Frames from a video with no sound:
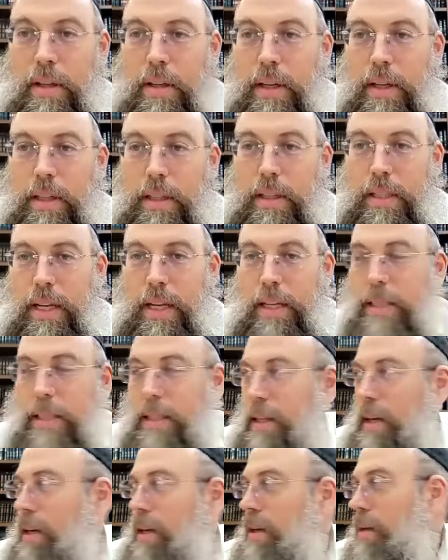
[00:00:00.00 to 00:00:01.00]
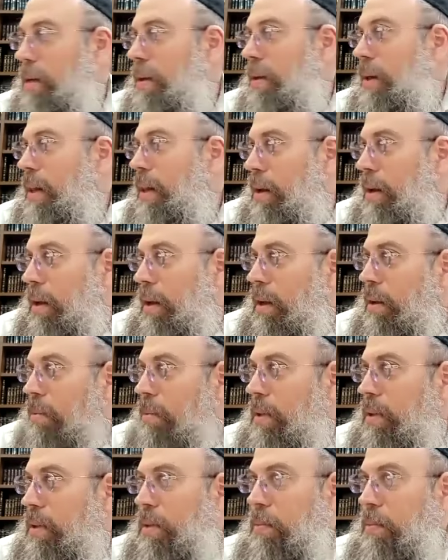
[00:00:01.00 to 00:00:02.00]
it's oh. necessary. In other, in other
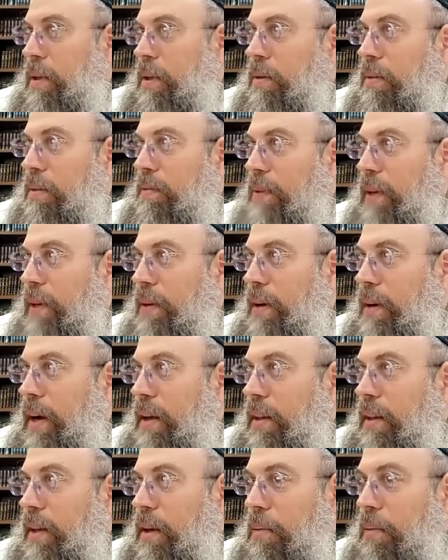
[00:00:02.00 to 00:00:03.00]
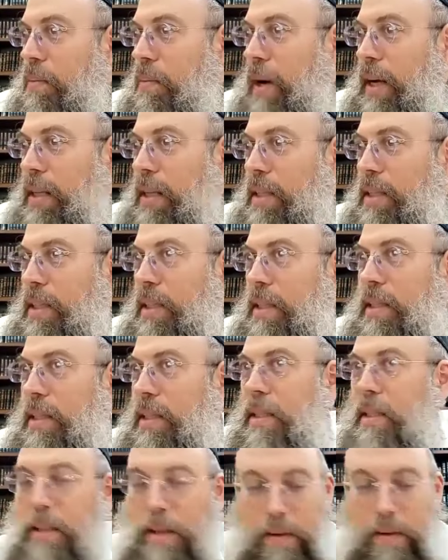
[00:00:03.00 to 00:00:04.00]
words, we couldn't figure out like why is
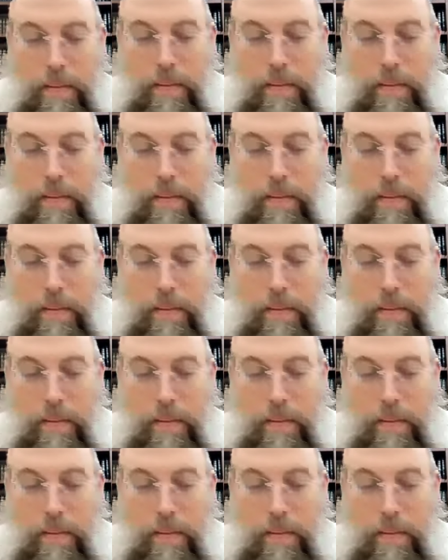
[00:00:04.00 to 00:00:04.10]
this,